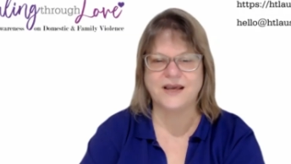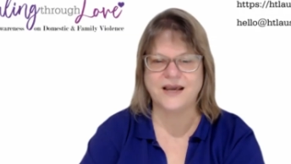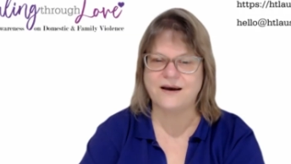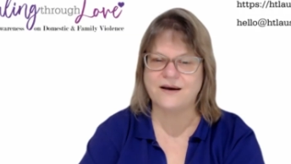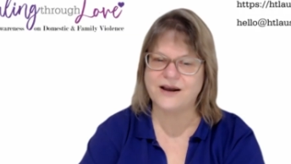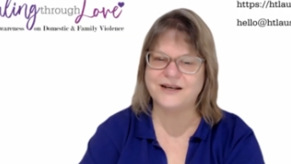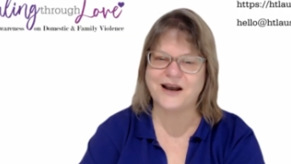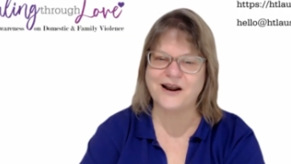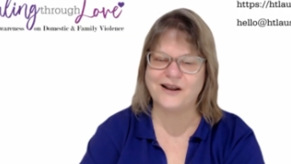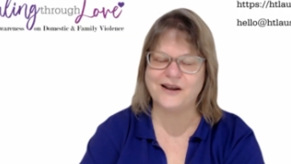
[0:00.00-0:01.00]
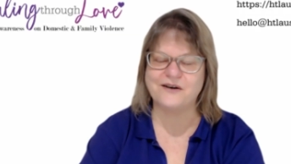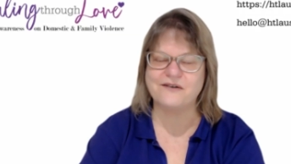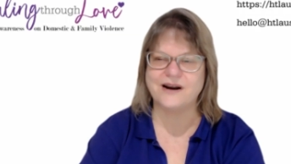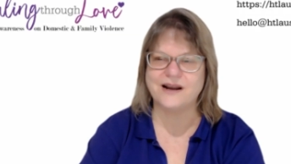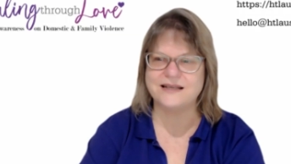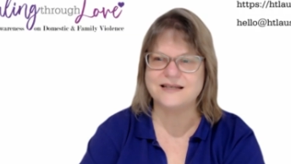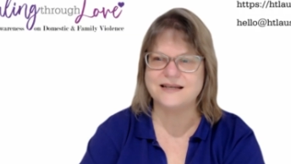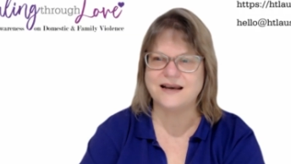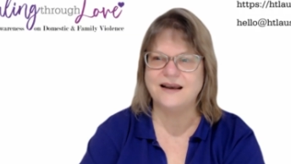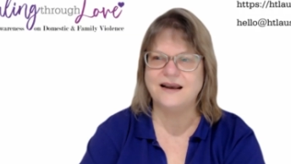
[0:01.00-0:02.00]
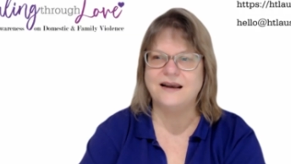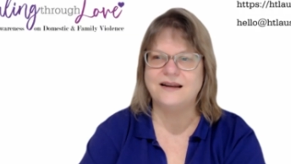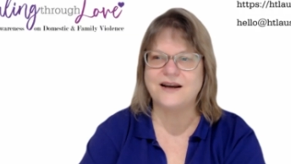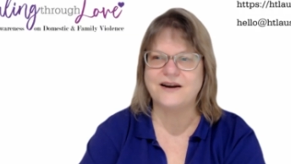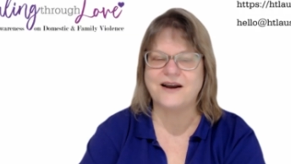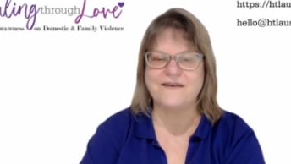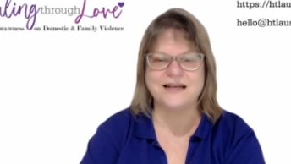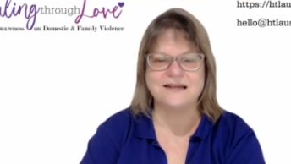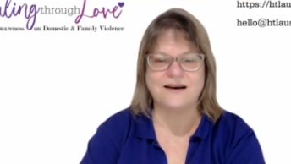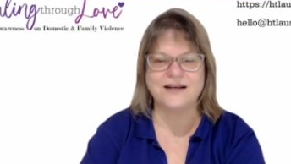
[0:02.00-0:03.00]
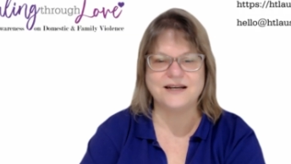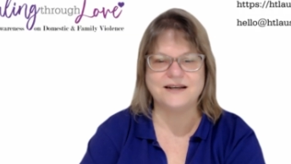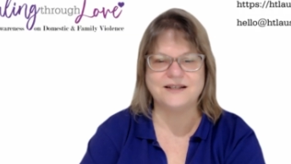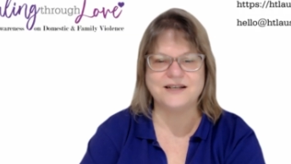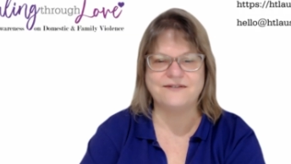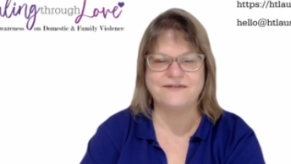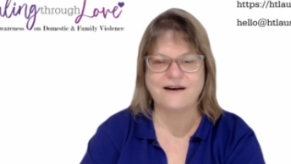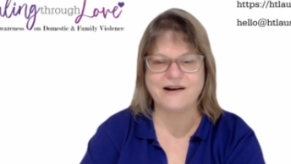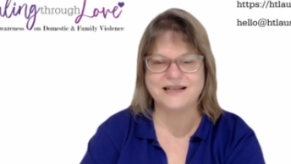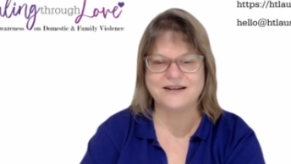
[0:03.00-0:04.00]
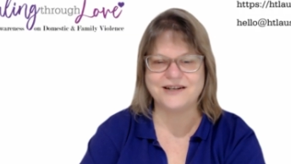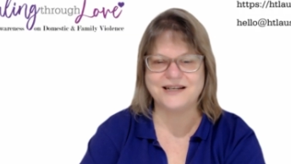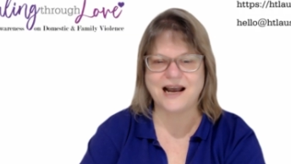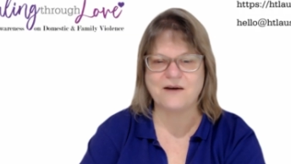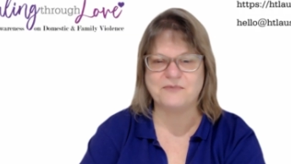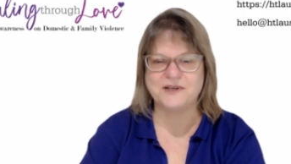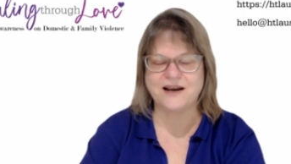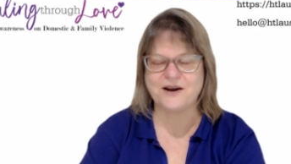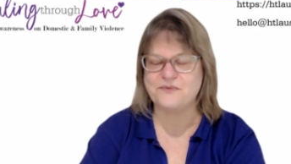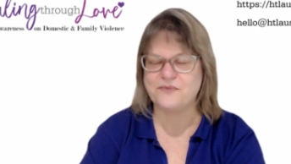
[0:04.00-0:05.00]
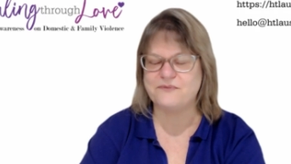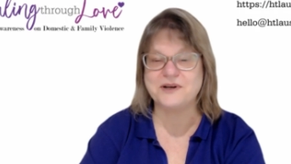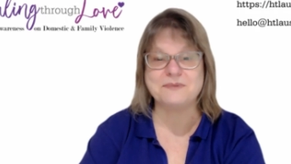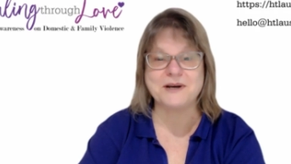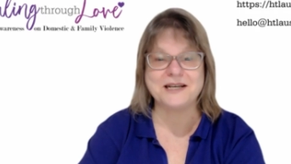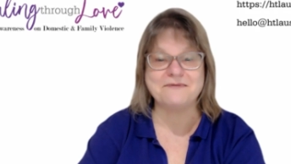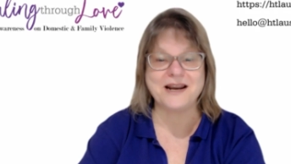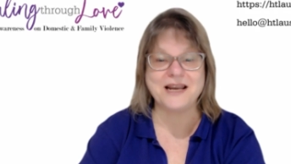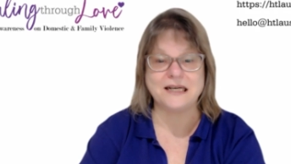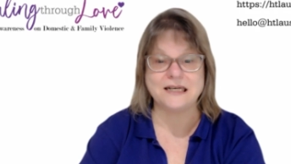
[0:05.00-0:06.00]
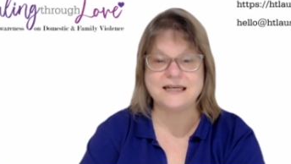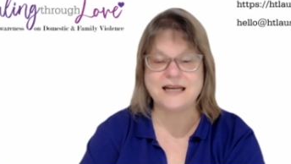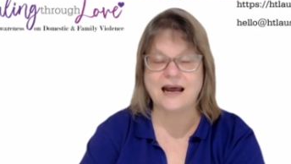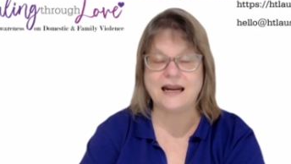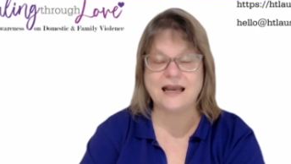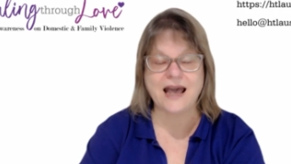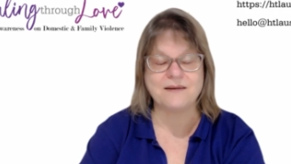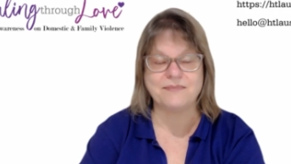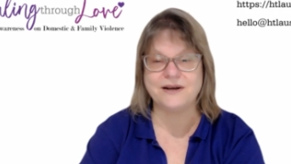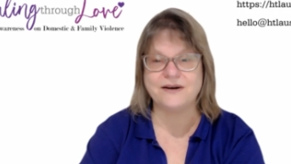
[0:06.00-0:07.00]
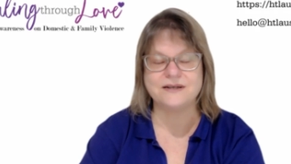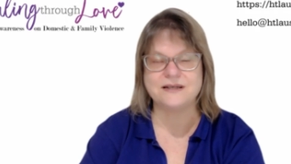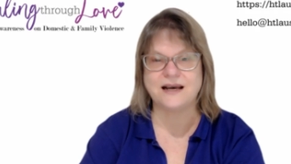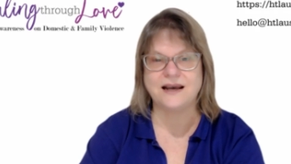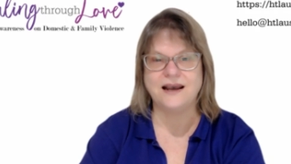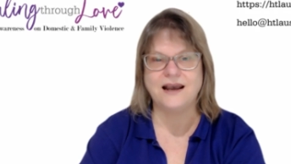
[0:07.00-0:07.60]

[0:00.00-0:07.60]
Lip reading: Yeah, I totally agree. So don't go too far outside your comfort zone, especially when you're just starting out, because it